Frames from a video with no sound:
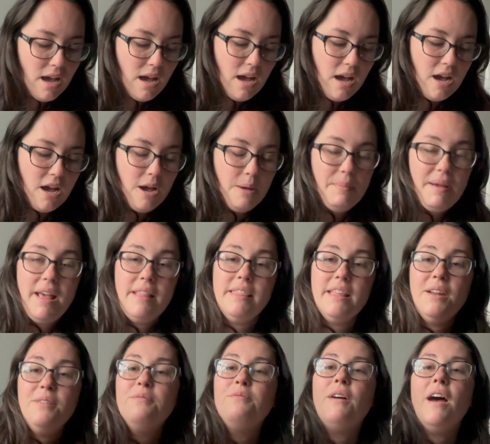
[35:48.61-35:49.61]
And
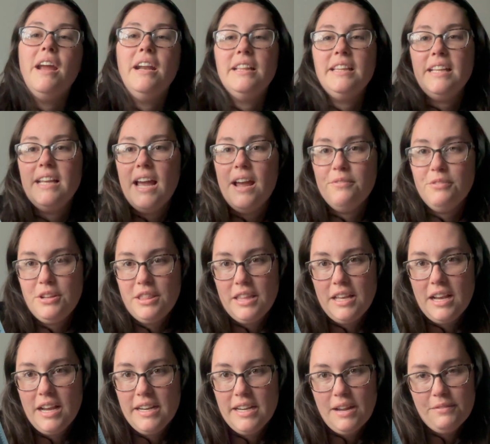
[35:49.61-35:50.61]
then finally,
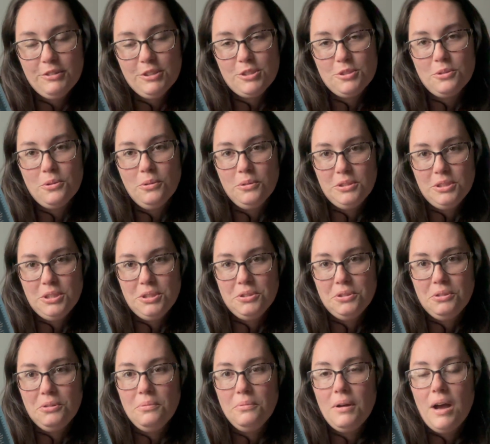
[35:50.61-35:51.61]
Everything I Never Told
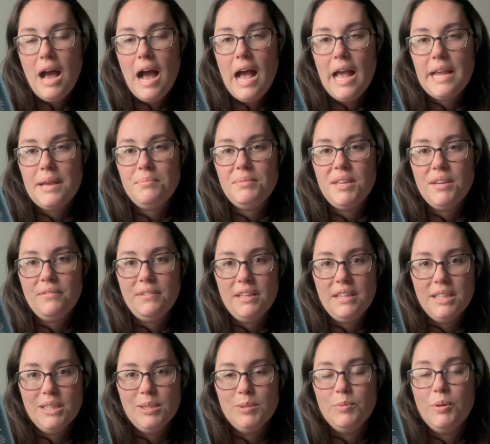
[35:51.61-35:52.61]
You. I am giving
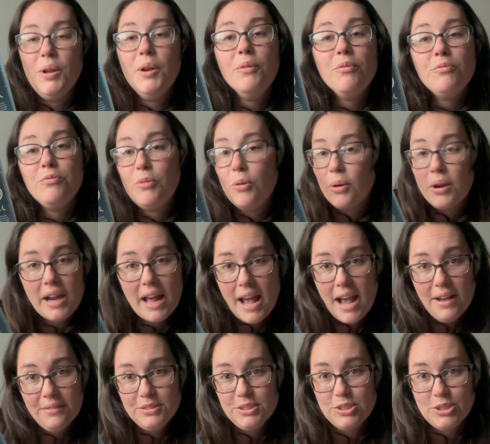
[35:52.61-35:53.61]
this one
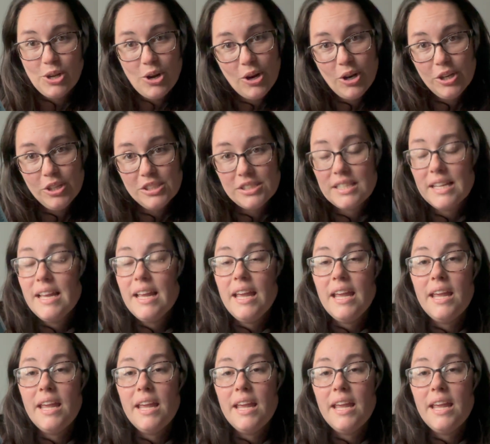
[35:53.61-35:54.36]
4.5 stars.